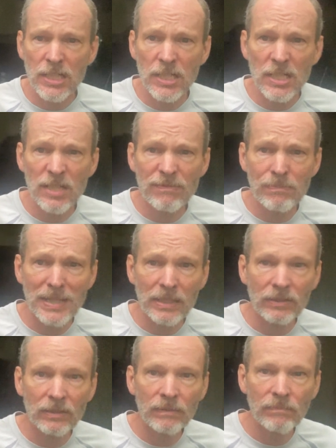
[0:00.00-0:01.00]
stuff
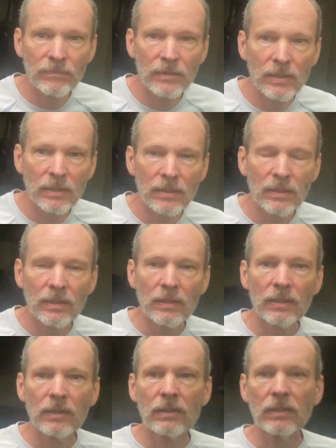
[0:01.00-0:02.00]
back there.
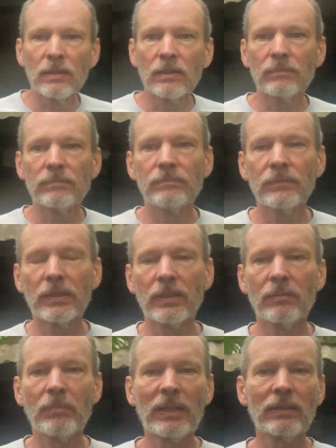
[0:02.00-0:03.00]
Um,
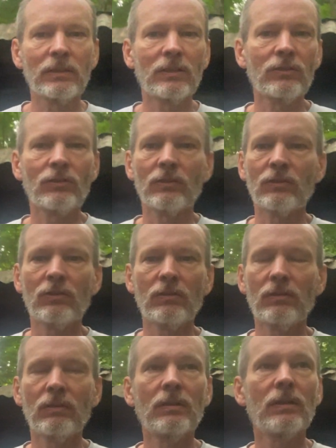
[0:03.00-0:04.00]
again, mainly because
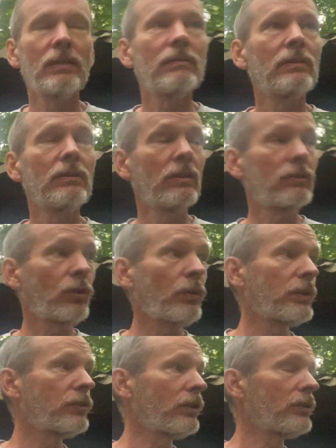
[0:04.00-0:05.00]
it's, uh, it's
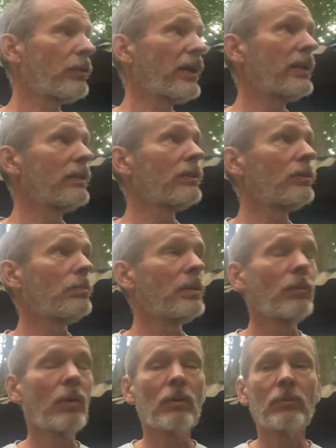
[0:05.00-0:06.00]
already started raining a little
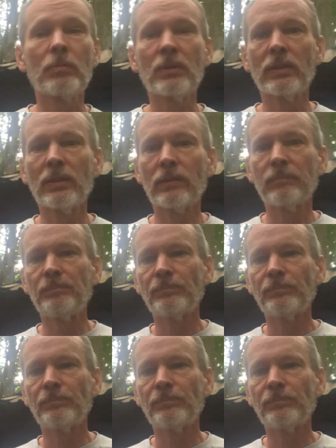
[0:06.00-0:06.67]
bit while we've been here.